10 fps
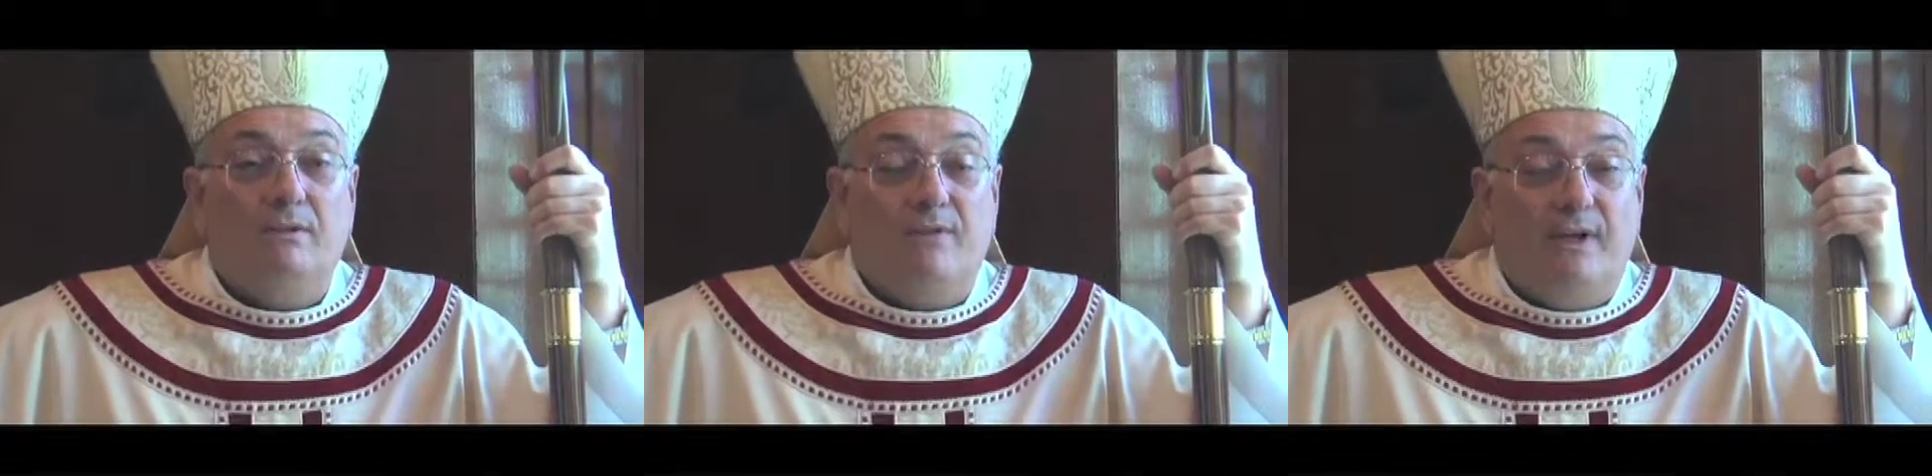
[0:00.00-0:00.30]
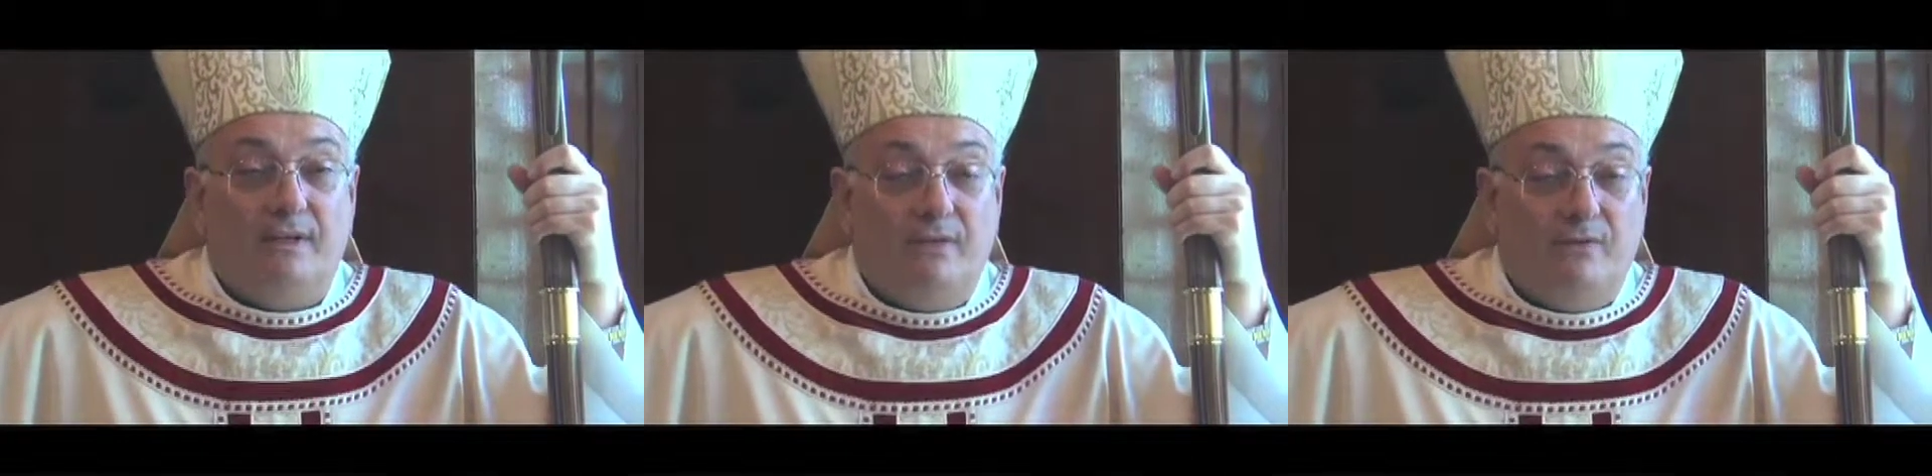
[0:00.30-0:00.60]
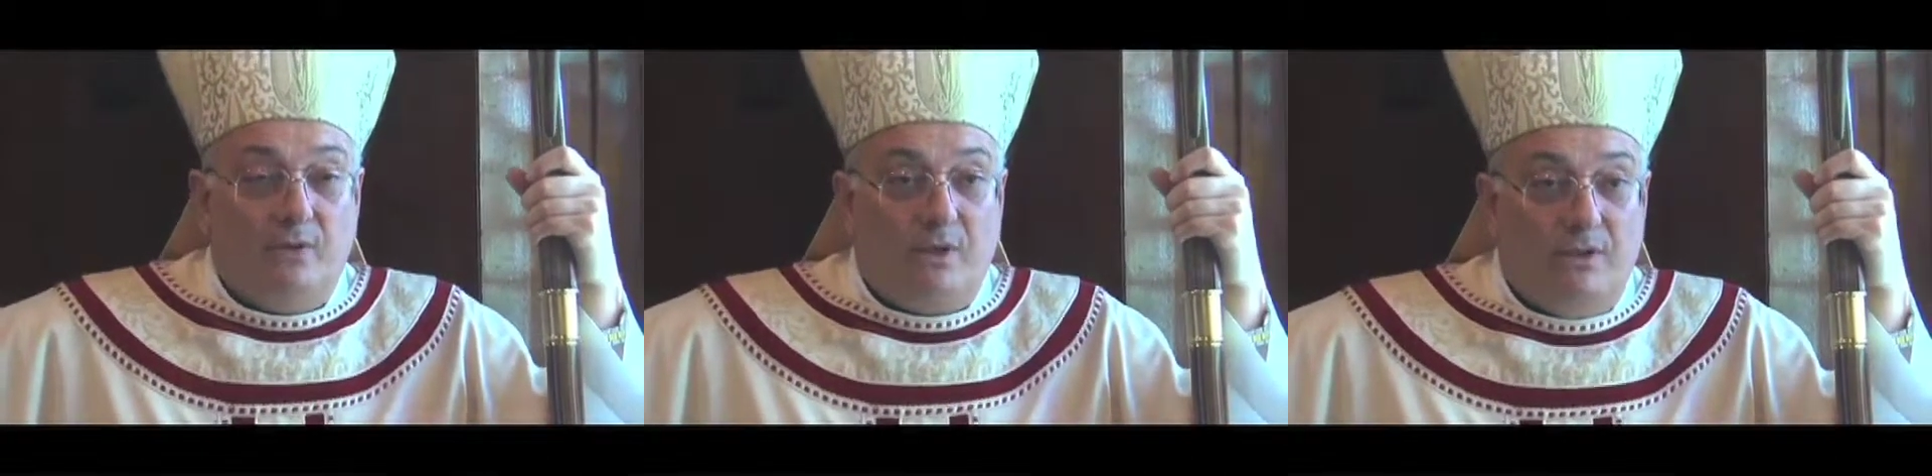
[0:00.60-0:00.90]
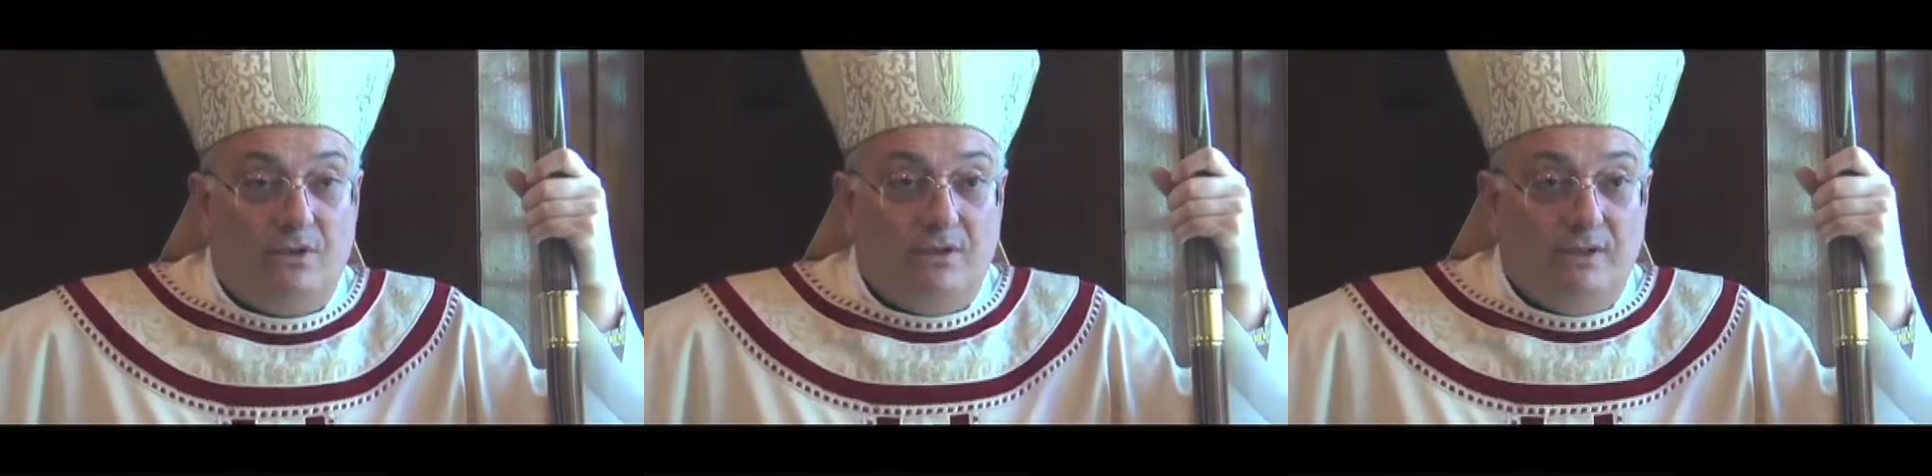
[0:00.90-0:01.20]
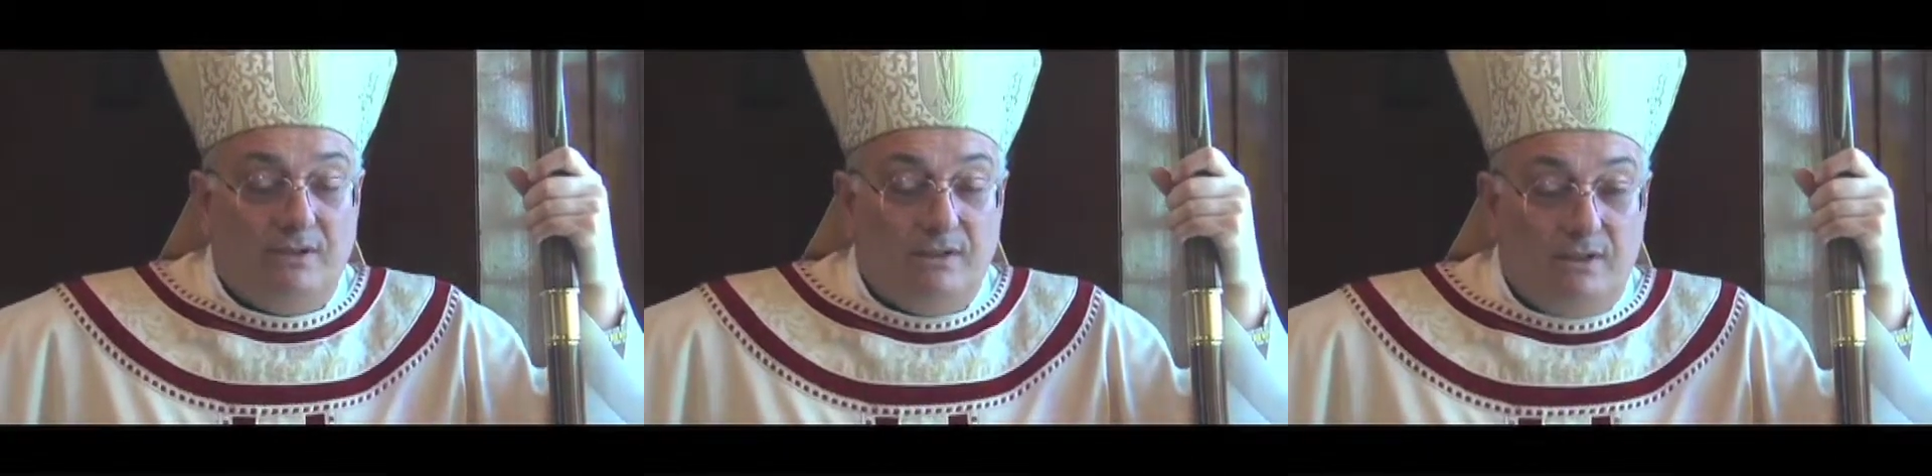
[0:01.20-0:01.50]
find their
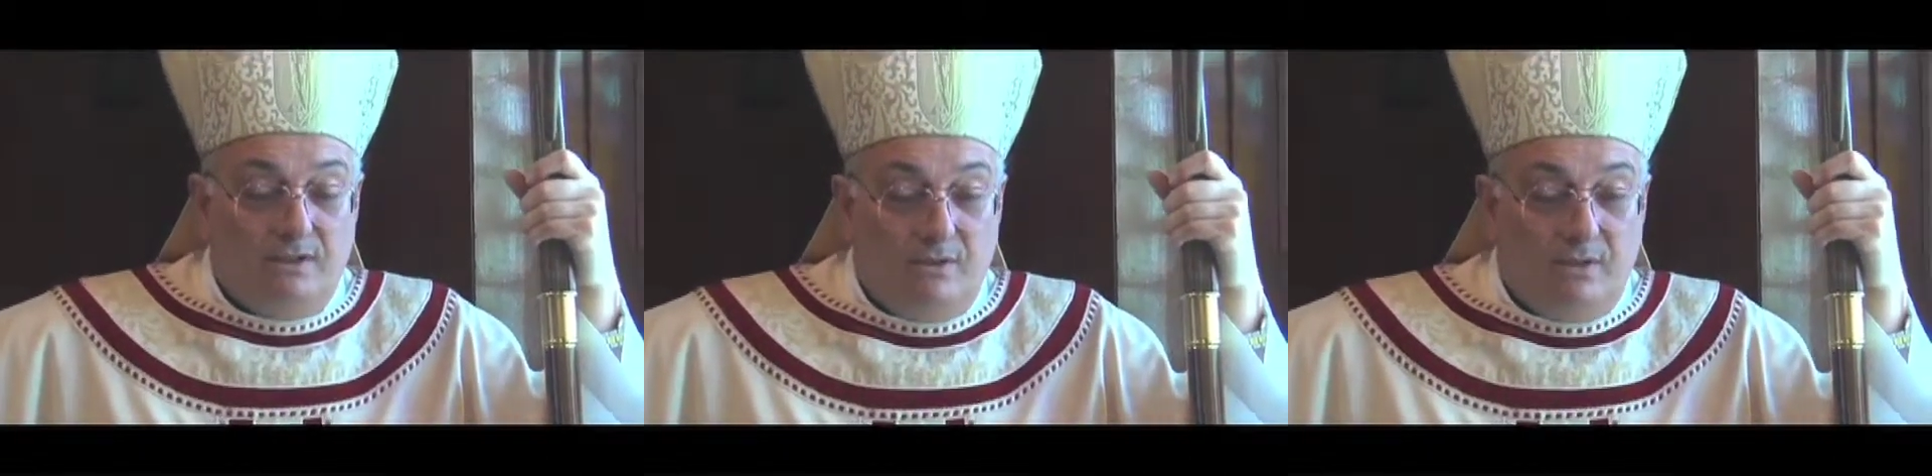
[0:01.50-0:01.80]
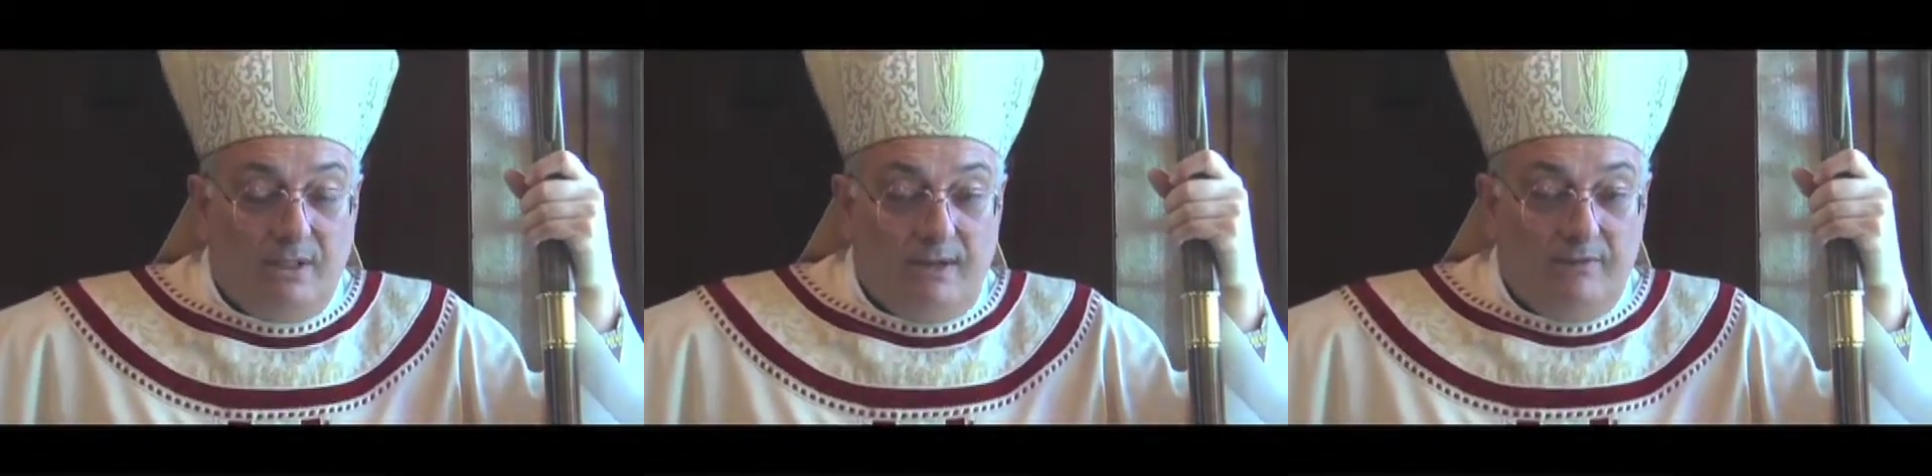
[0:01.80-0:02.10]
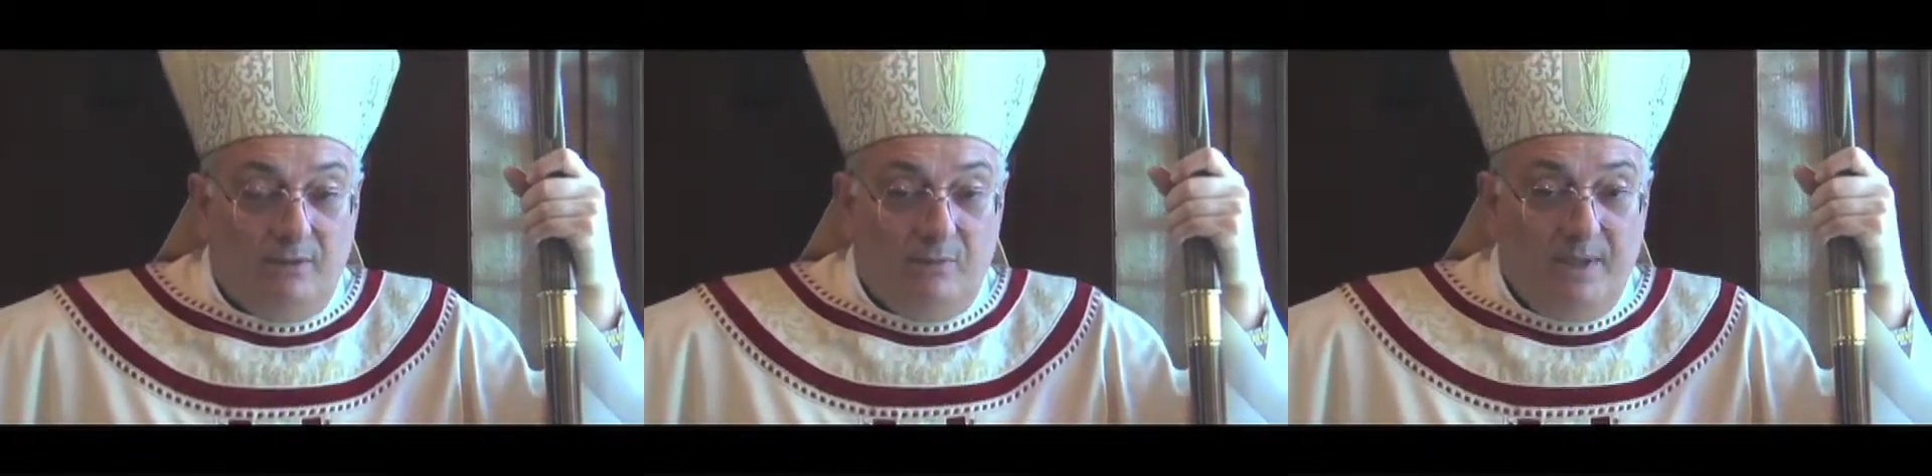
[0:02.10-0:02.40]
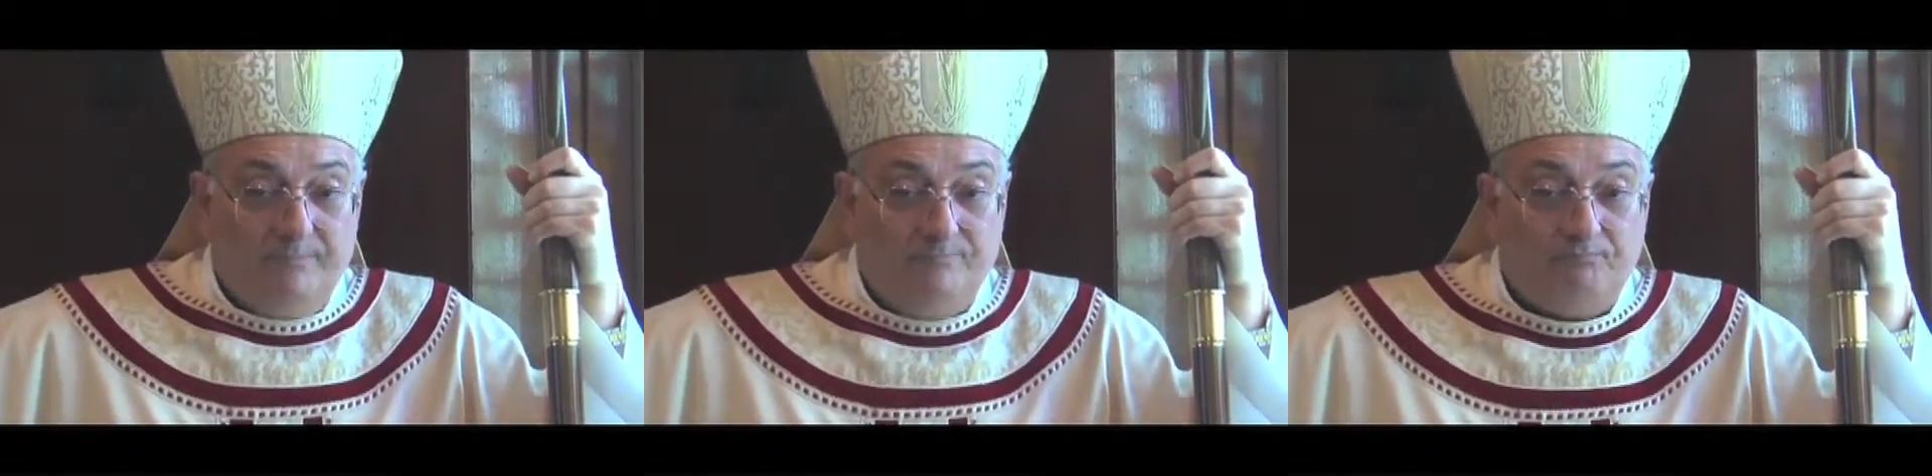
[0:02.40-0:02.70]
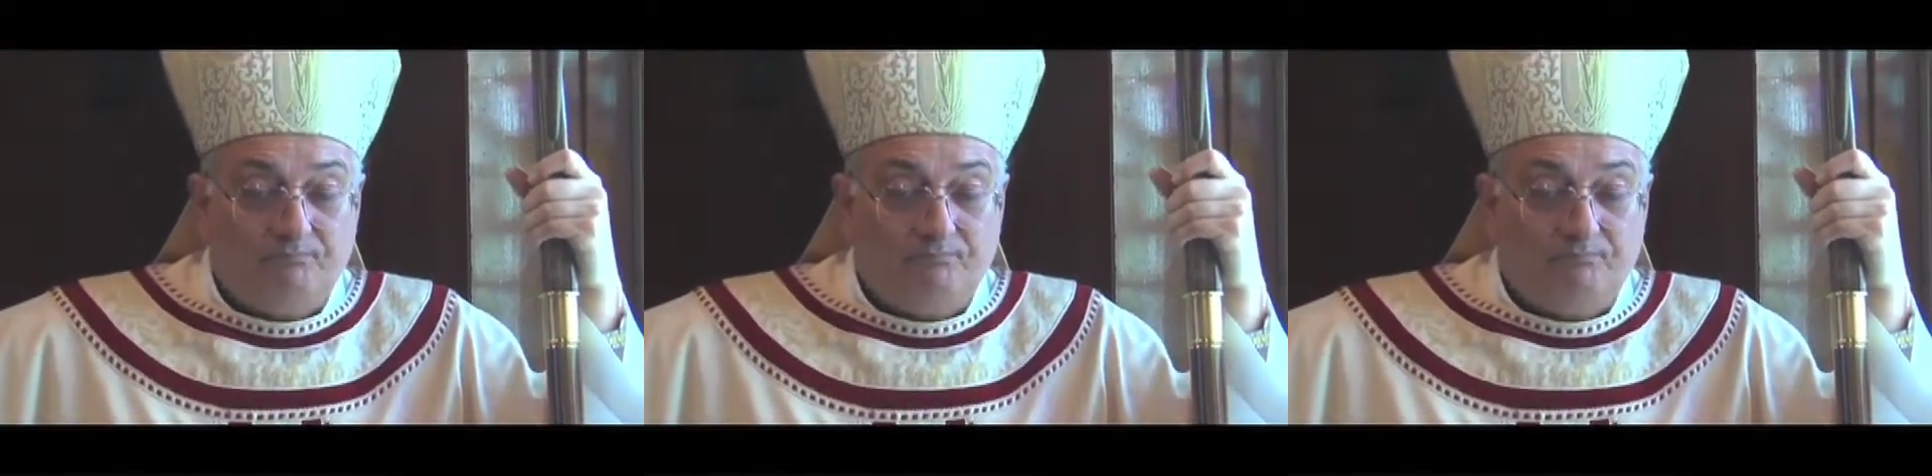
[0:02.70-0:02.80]
vocation as, as good Catholic men.